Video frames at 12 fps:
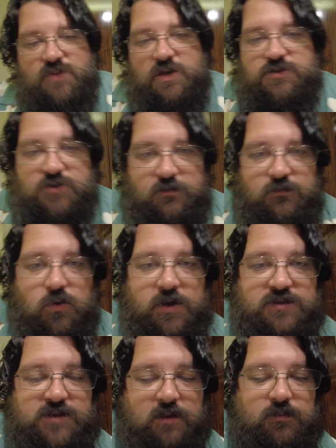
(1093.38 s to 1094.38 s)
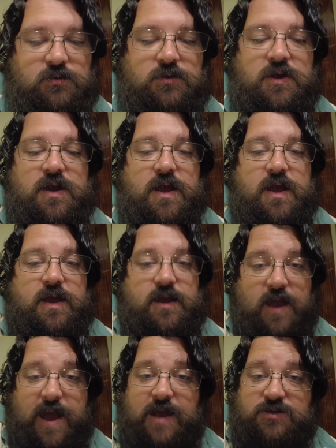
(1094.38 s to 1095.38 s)
So, for example,
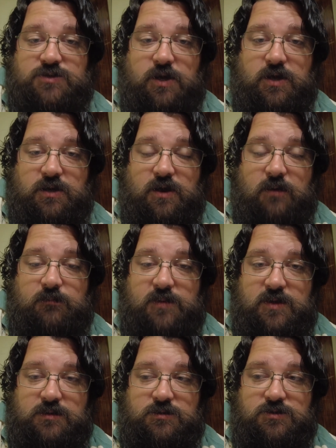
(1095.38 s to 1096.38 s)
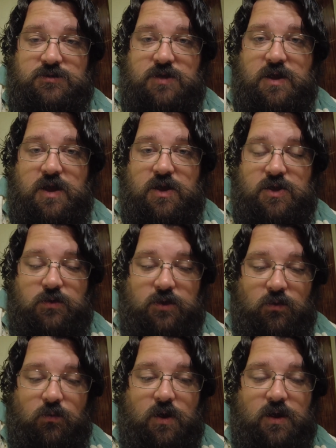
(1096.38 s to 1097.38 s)
at Chankanaab Beach, you
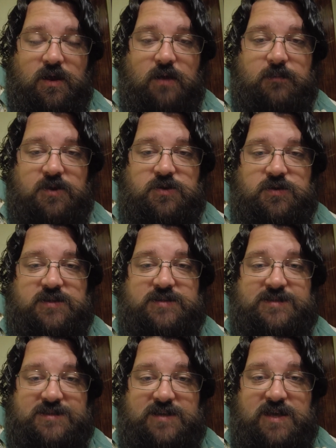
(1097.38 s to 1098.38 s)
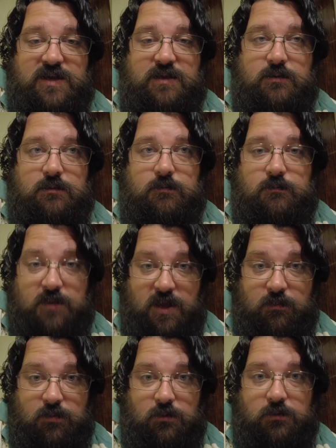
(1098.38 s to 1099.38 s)
can walk up and you can see
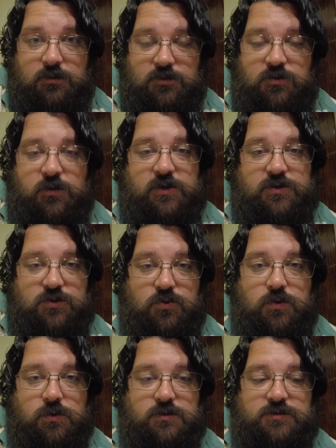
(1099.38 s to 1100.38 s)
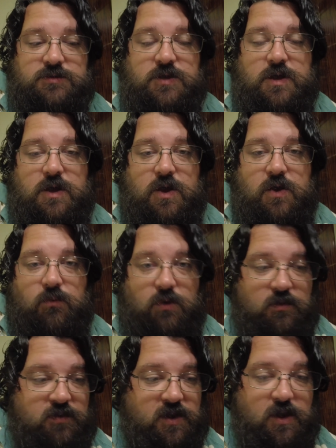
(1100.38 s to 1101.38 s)
people doing tours
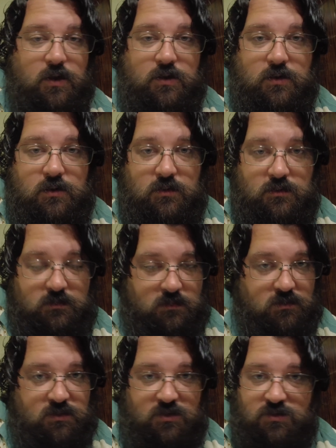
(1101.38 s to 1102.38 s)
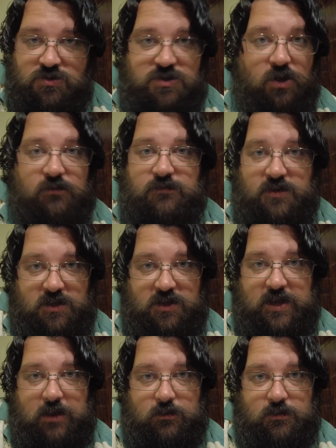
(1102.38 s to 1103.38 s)
where they are dolphin
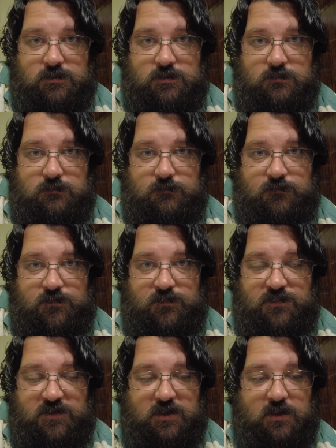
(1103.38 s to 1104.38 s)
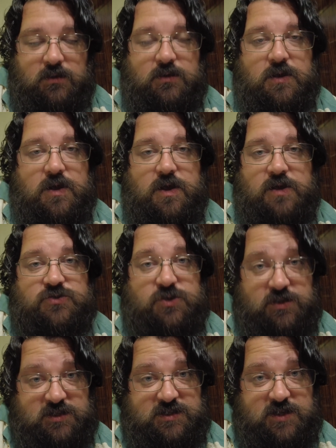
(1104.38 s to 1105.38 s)
encounters. Okay? So
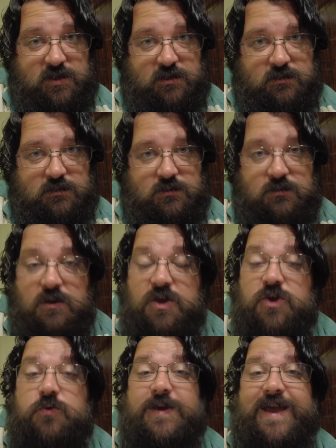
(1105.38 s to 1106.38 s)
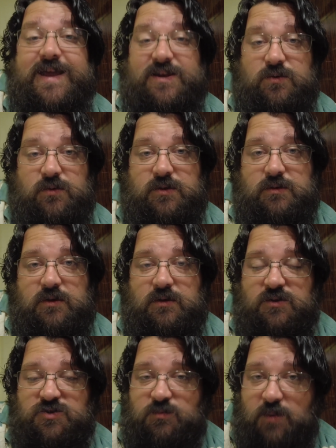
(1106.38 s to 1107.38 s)
you can see it. You can't do it
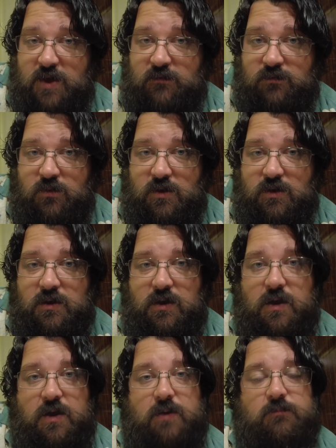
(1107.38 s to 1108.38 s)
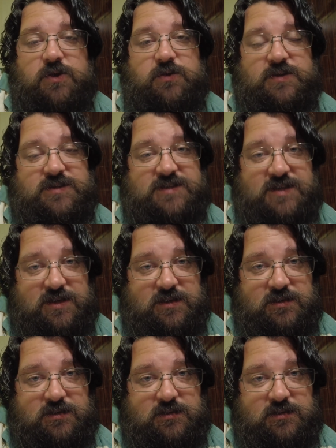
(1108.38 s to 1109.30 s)
unless you pay for it, but you can see it.